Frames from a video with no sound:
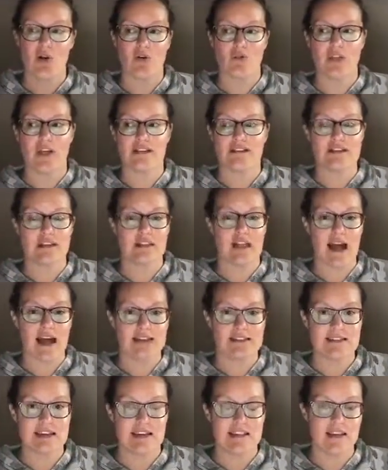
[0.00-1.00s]

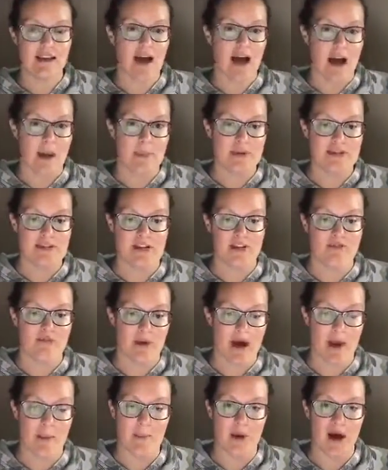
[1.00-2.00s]
That's like the opposite of
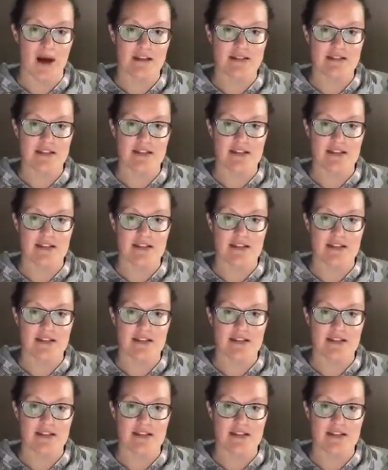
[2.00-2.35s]
mom boss,